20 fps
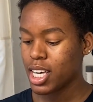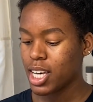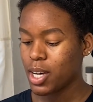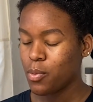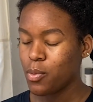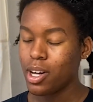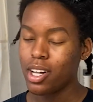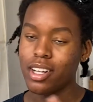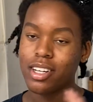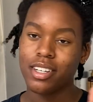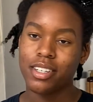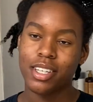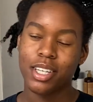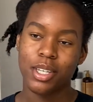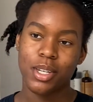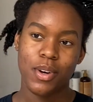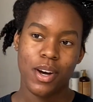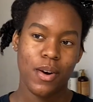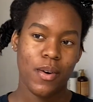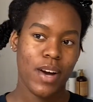well, you
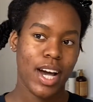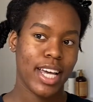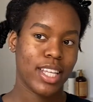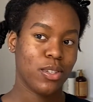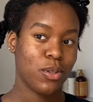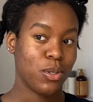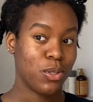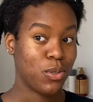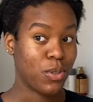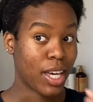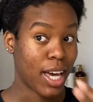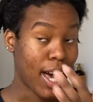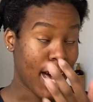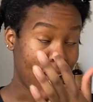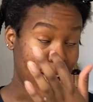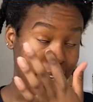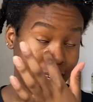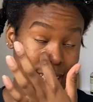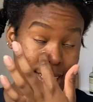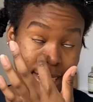know how I told you
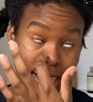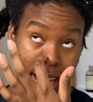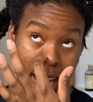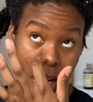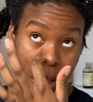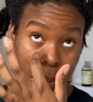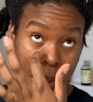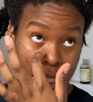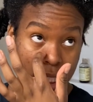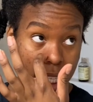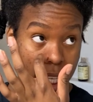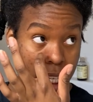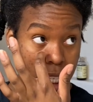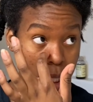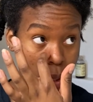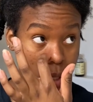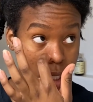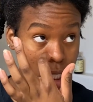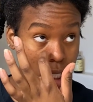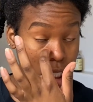guys that I don't really like
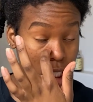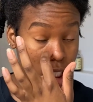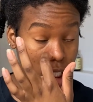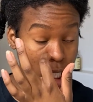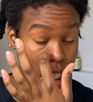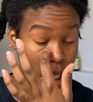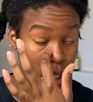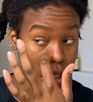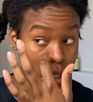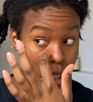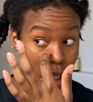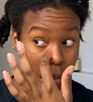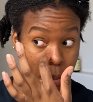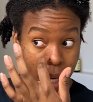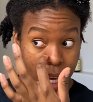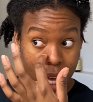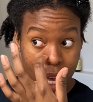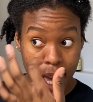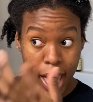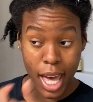using gels on my
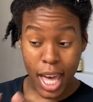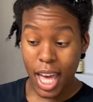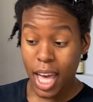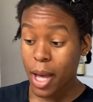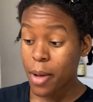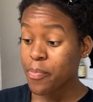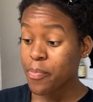hair.